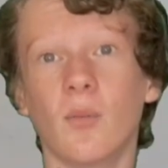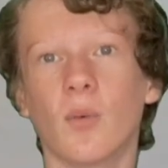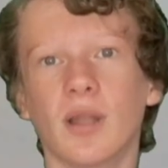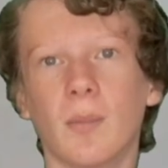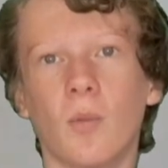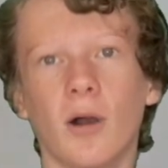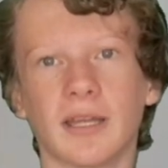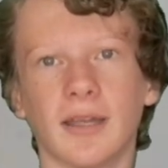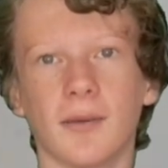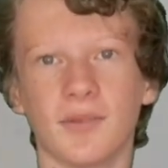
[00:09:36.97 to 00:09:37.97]
when I'm
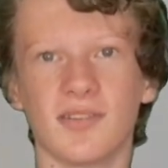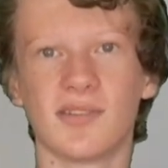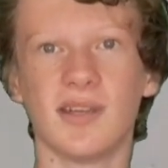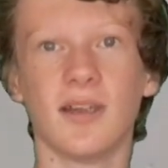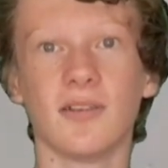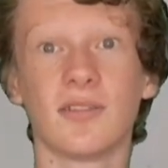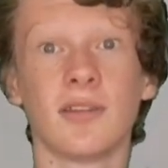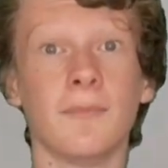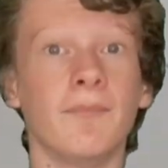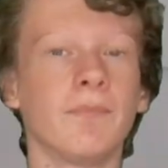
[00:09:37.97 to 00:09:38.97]
walking up the stairs.
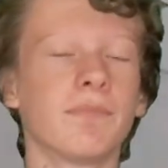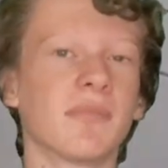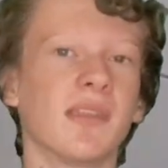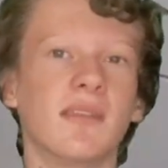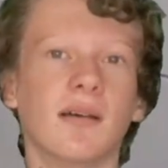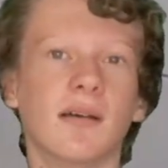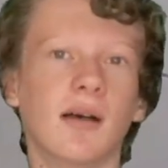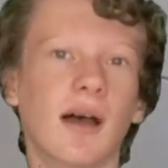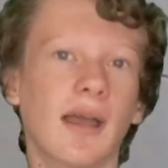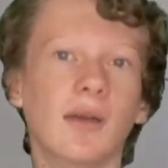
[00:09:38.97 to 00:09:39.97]

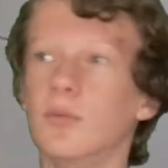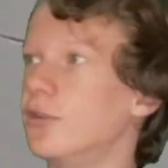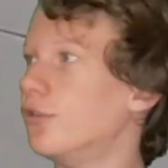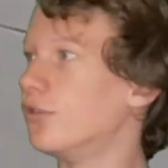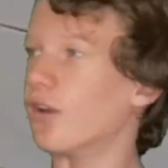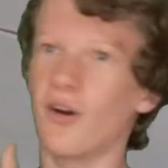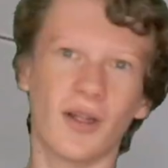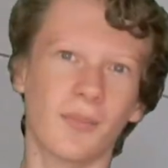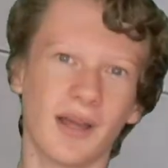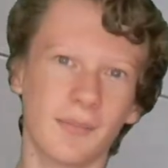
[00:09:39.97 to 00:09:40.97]
I was just
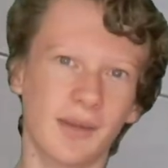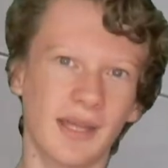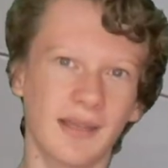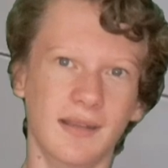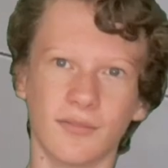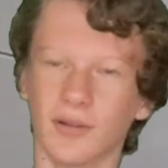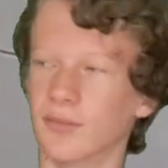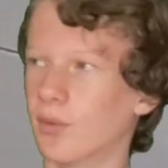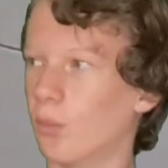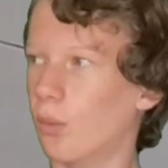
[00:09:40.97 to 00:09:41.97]
on my bed in front of
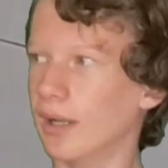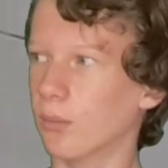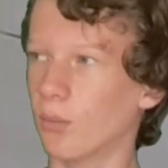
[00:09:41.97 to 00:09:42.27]
a white